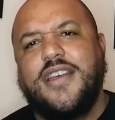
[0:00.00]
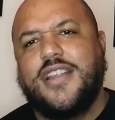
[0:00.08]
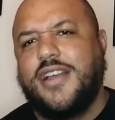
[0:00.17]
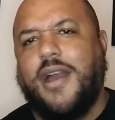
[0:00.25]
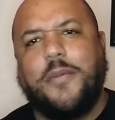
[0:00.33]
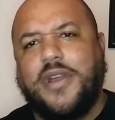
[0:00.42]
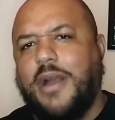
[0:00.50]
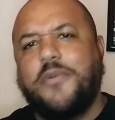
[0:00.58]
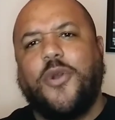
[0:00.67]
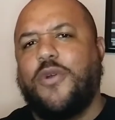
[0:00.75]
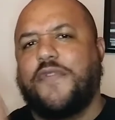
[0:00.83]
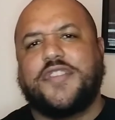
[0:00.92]
I'm
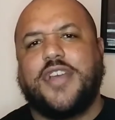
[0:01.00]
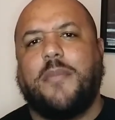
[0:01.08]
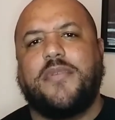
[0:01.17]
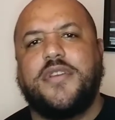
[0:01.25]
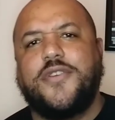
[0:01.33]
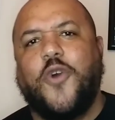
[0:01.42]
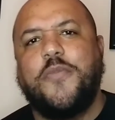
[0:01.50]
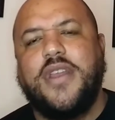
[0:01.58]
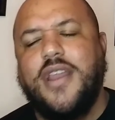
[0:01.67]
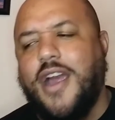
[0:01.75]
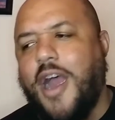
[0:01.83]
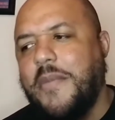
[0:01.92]
going off the top of the dome
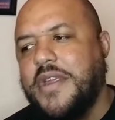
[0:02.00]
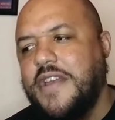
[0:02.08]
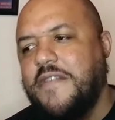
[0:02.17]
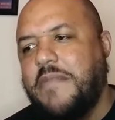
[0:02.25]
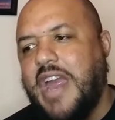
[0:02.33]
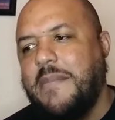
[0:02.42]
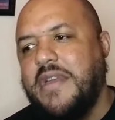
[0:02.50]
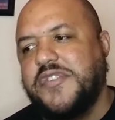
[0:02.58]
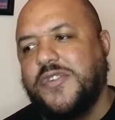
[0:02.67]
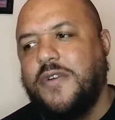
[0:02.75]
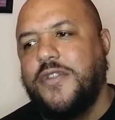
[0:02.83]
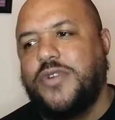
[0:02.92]
here. I'm going to give Batman
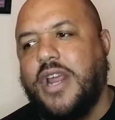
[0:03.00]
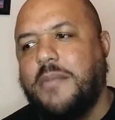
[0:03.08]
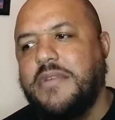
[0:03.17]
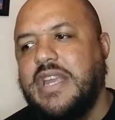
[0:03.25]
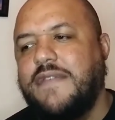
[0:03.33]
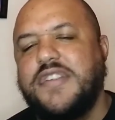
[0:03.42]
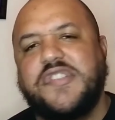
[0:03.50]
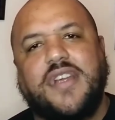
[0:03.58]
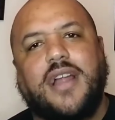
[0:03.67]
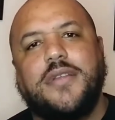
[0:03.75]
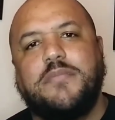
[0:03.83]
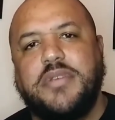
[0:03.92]
Soul of the Dragon, I'm going to give it a
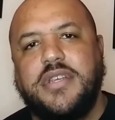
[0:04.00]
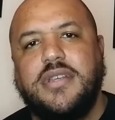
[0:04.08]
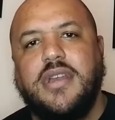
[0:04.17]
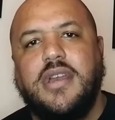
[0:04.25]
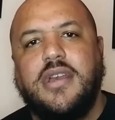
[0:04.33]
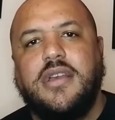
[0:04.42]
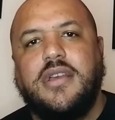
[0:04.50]
solid B.